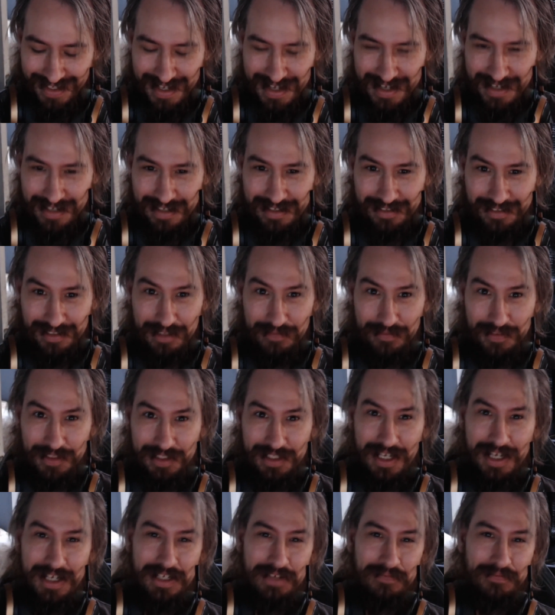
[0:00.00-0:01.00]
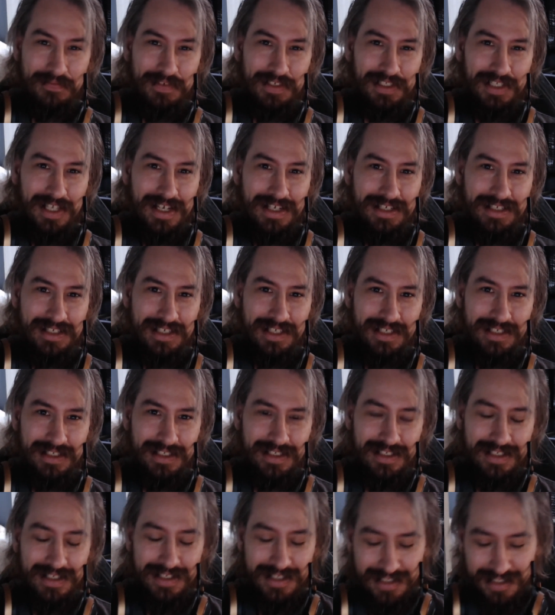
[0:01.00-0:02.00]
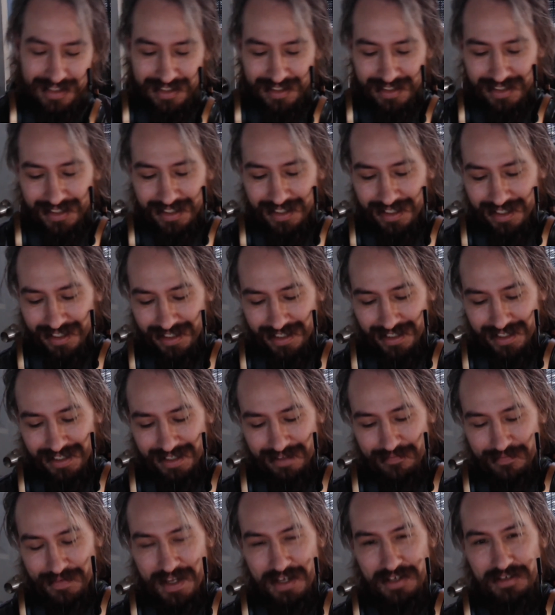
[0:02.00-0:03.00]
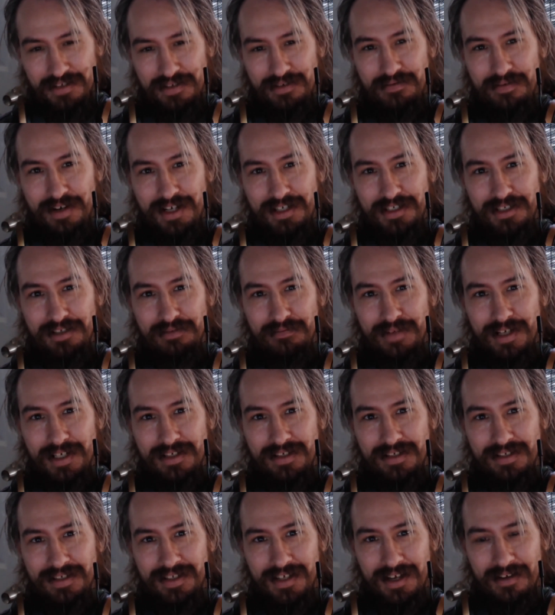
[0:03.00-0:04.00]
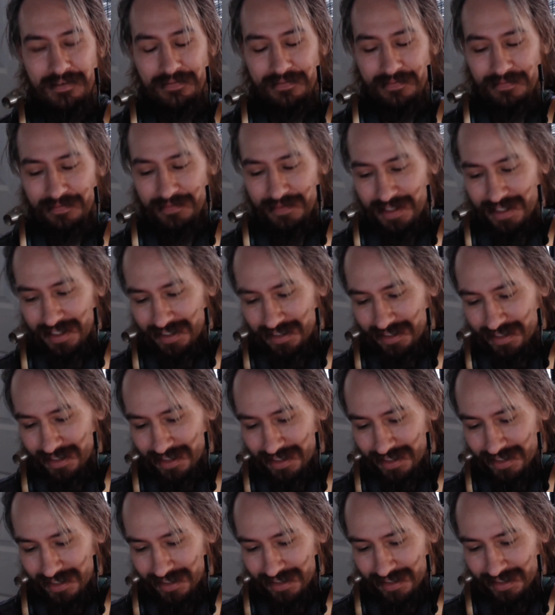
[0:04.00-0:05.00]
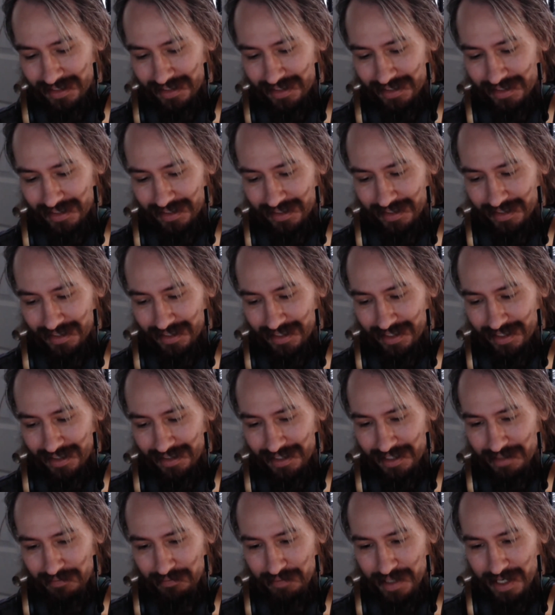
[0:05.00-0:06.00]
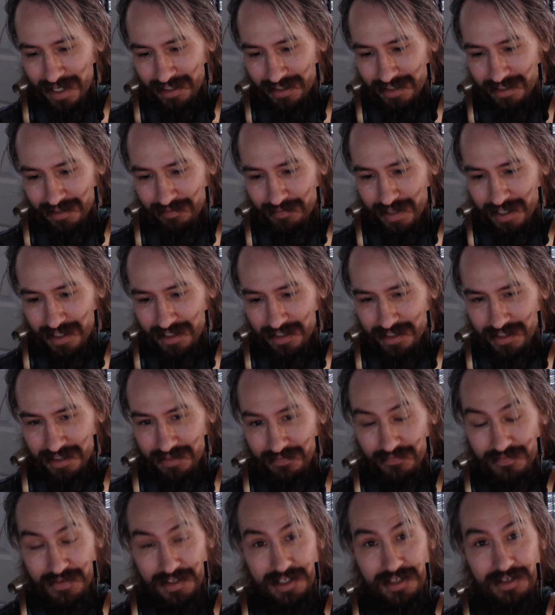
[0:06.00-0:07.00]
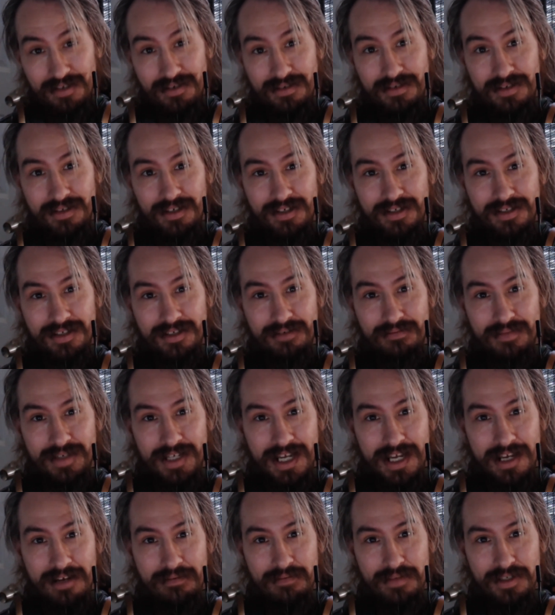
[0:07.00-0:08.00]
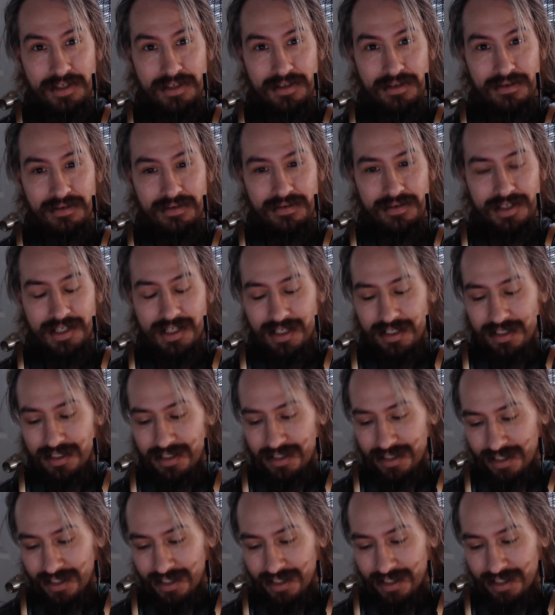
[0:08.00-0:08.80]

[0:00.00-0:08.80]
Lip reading: leave a like if you liked it. Thanks for watching my stuff, and I'll get back to making some videos on some games soon. And